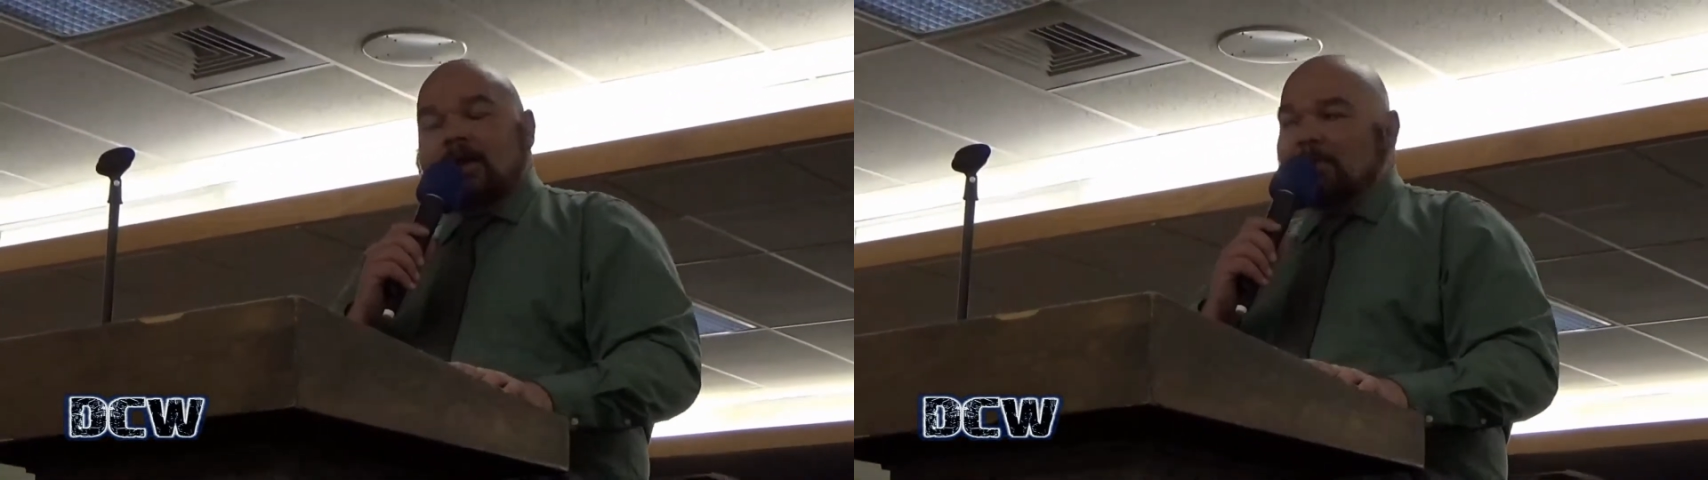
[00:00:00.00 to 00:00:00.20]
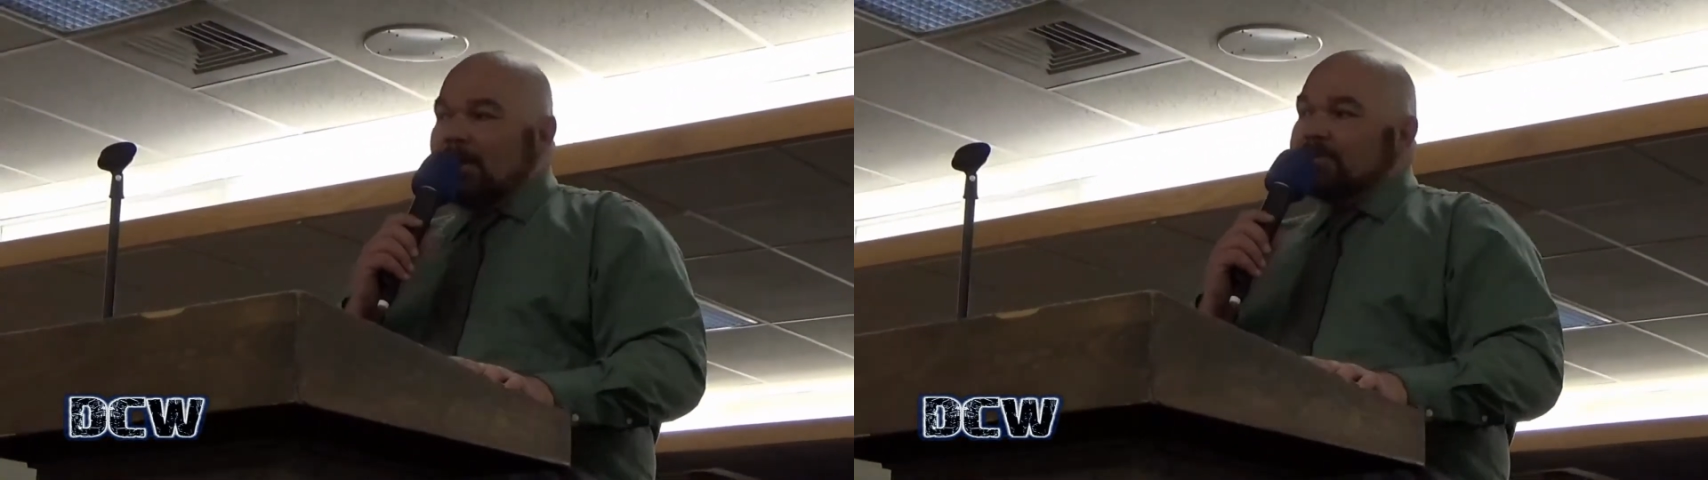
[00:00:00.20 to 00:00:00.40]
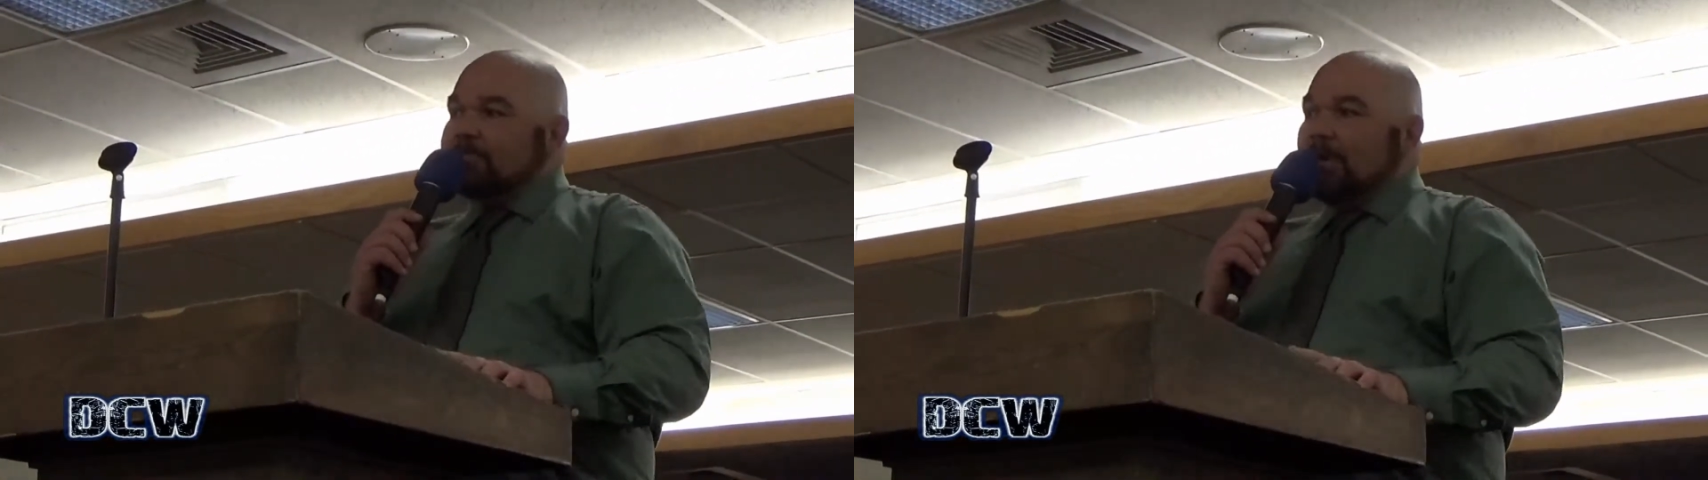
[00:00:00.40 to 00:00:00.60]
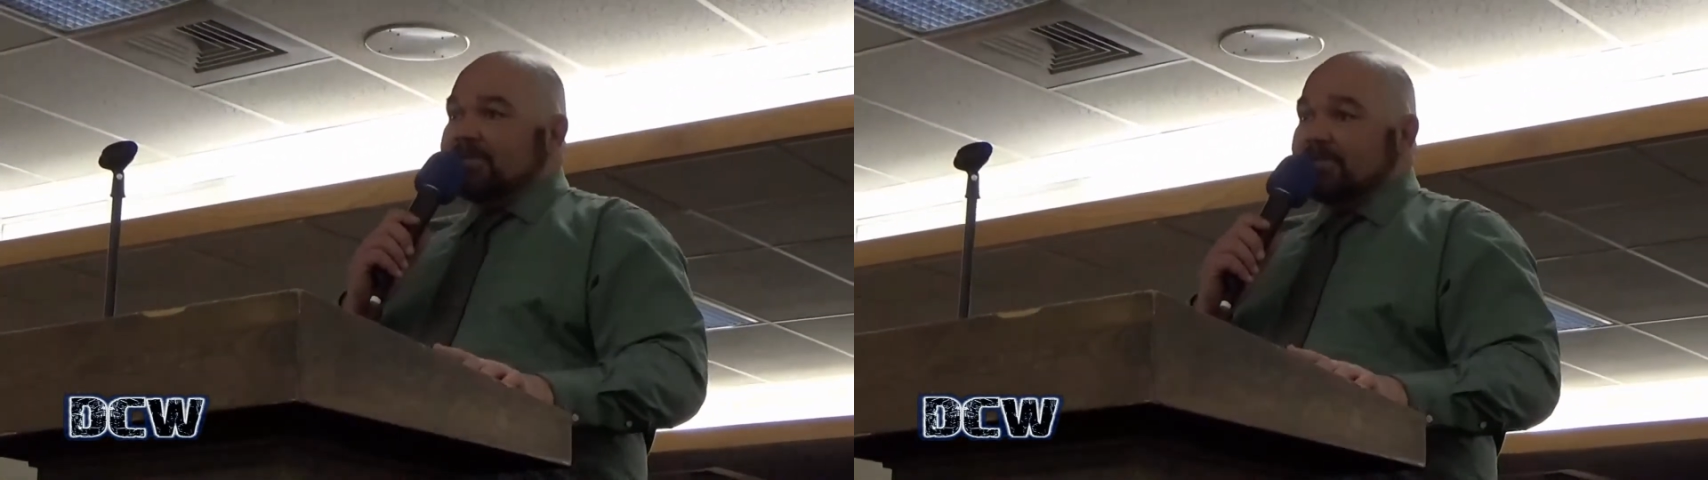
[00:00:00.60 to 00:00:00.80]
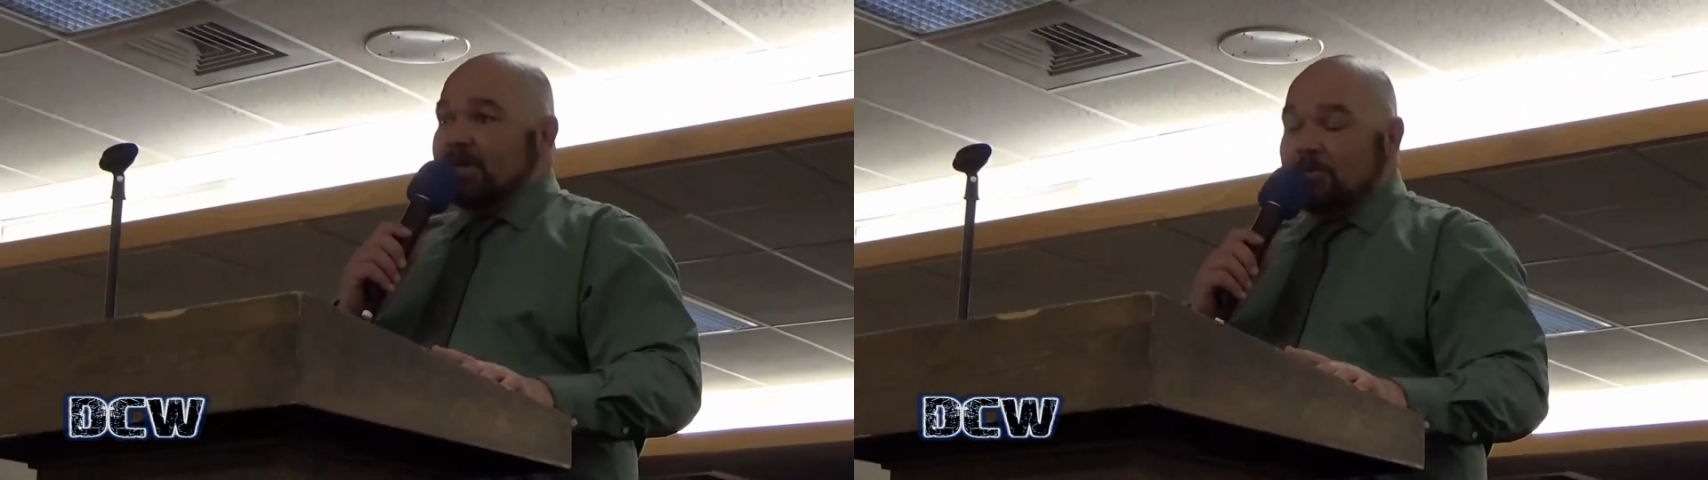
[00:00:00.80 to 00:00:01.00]
And my
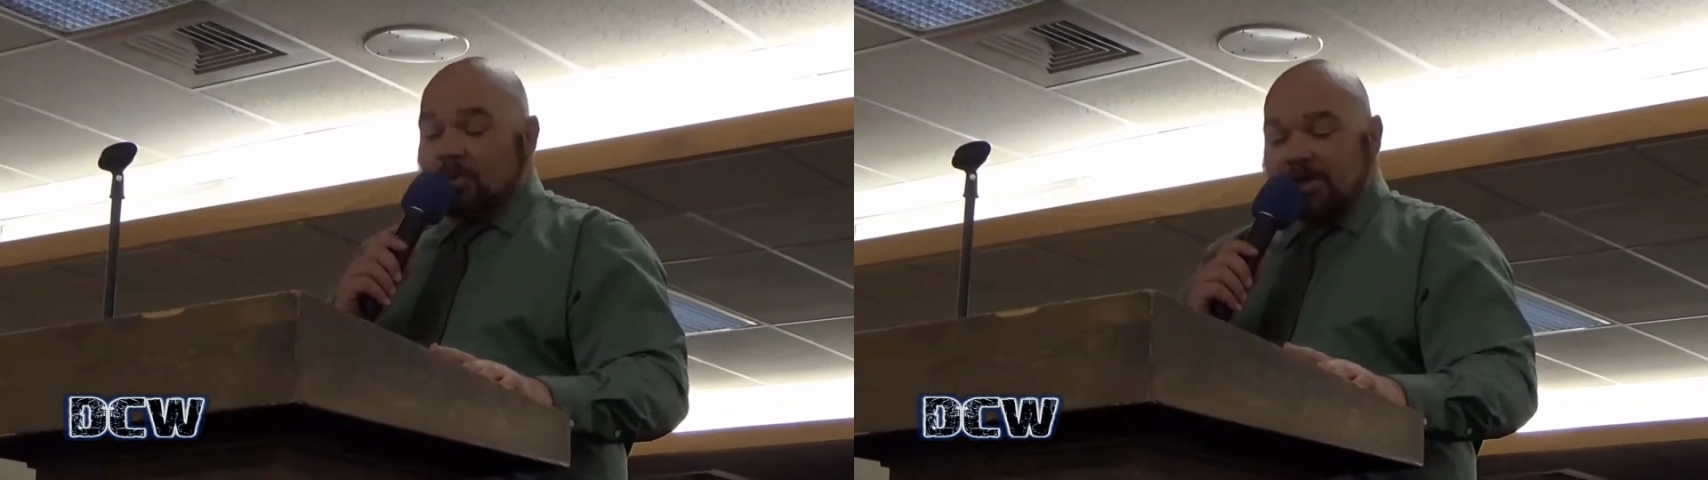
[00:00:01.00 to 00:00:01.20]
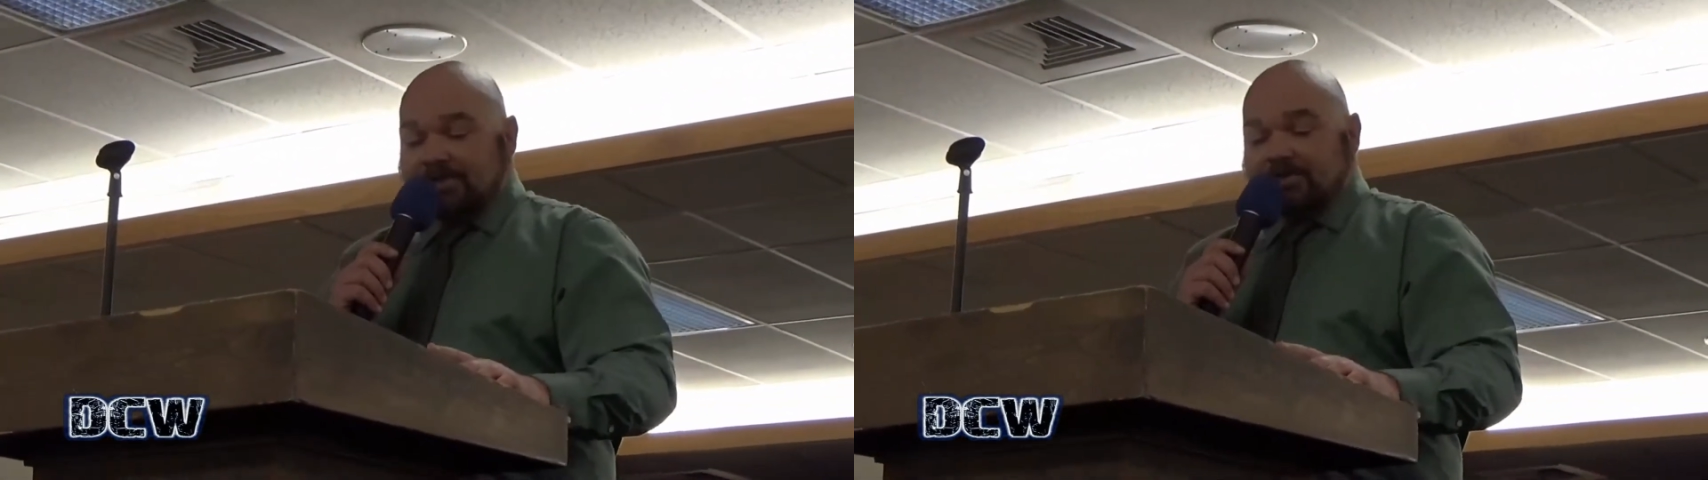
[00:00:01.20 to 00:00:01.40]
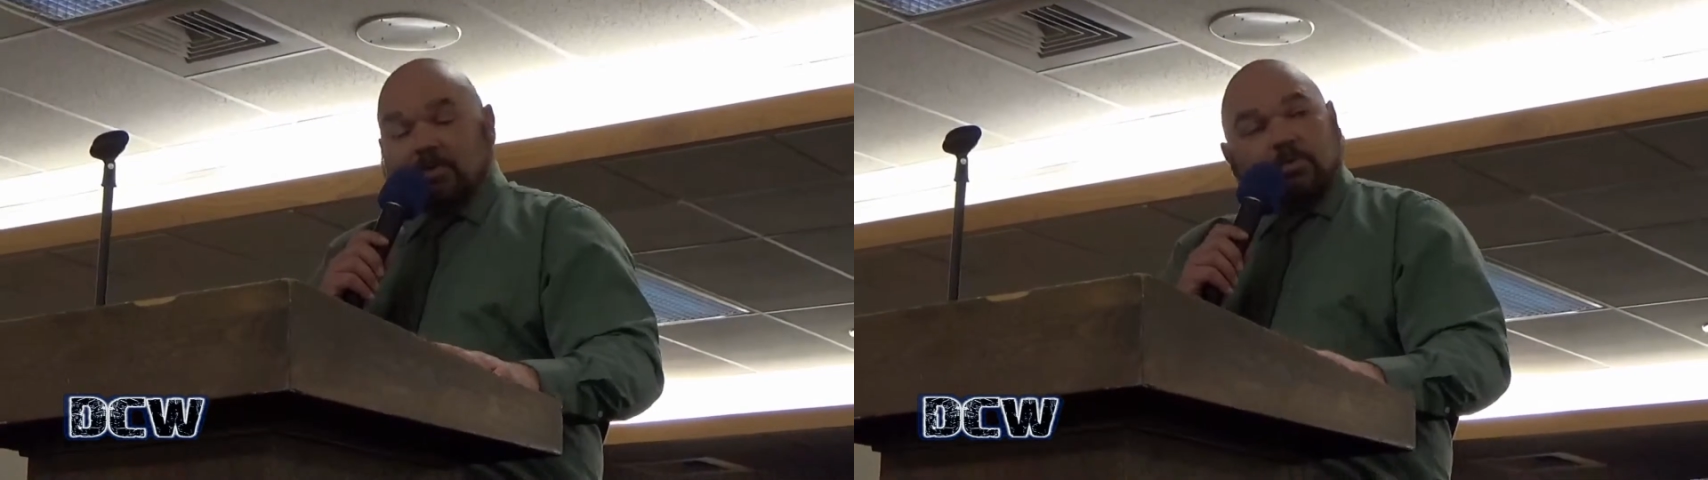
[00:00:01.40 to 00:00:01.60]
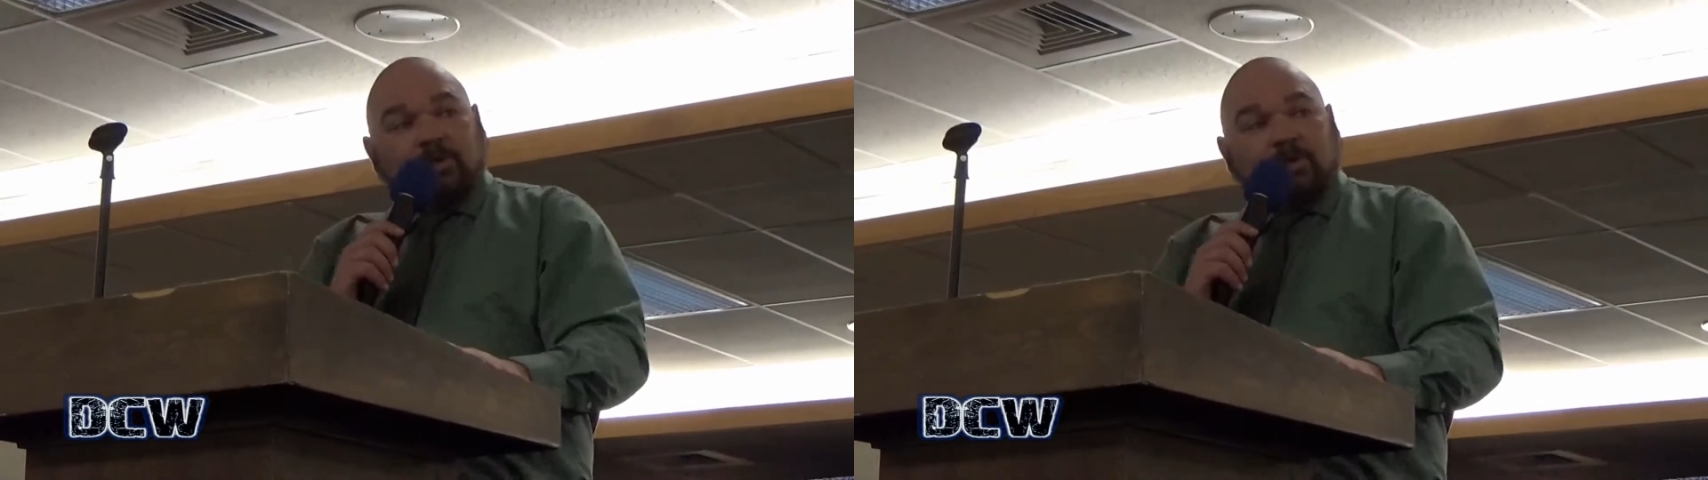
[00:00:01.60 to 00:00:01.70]
response to them was,